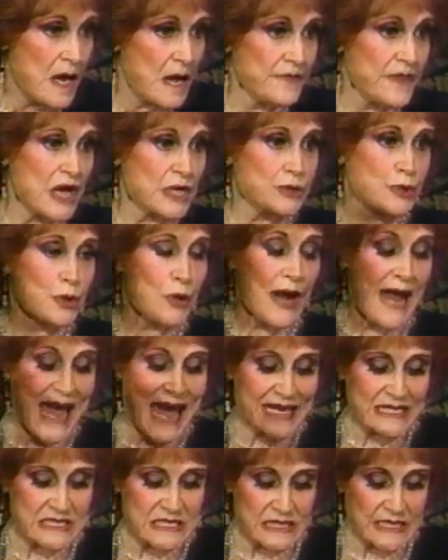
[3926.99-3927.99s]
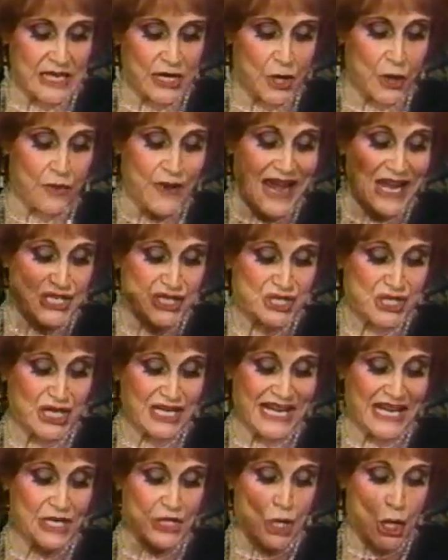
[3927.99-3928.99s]
The
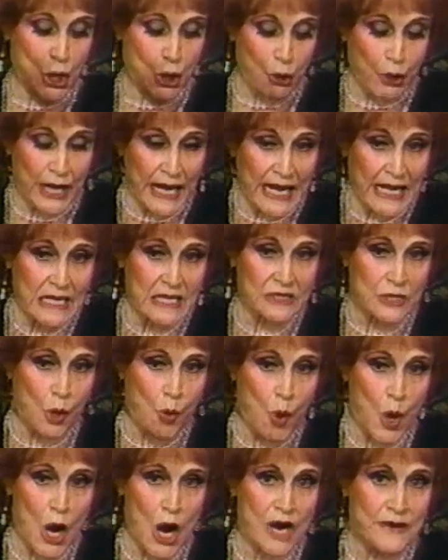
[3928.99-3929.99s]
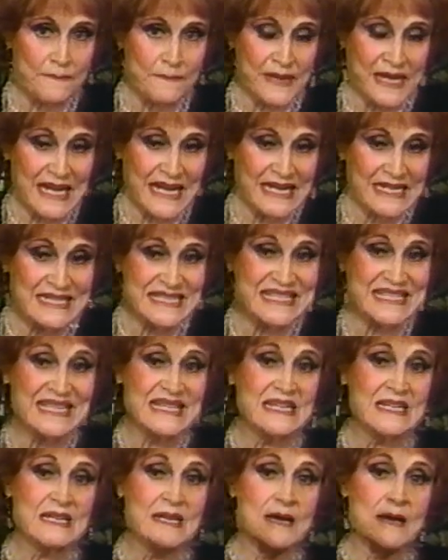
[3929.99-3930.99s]
transliteration into Greek, the word means
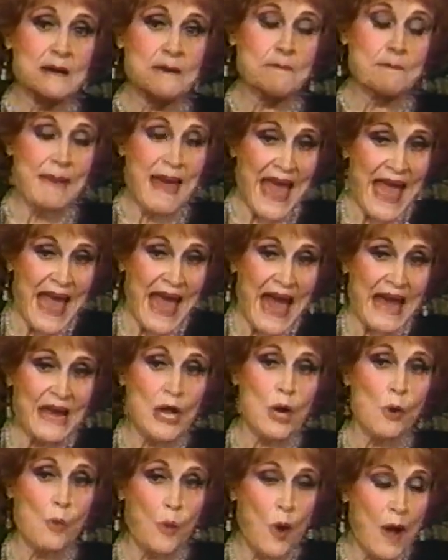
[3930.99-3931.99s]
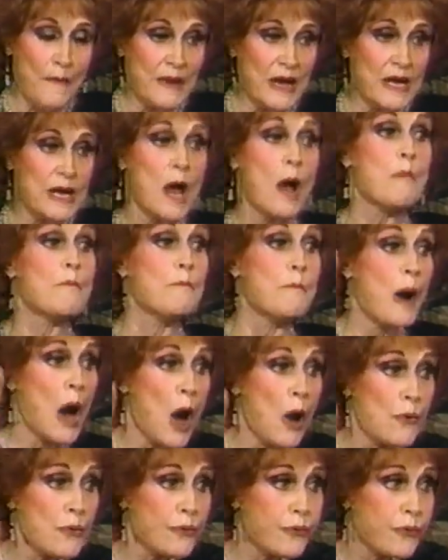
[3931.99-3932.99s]
man, woman,
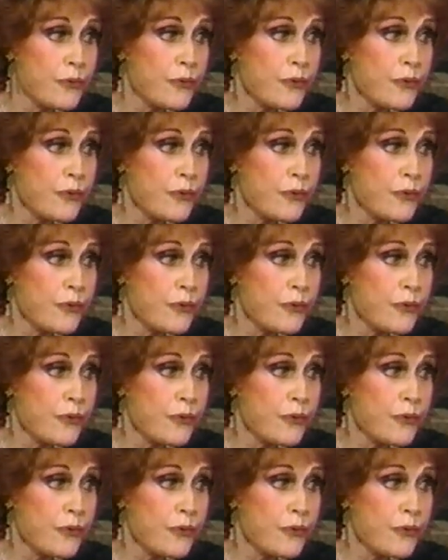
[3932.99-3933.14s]
both.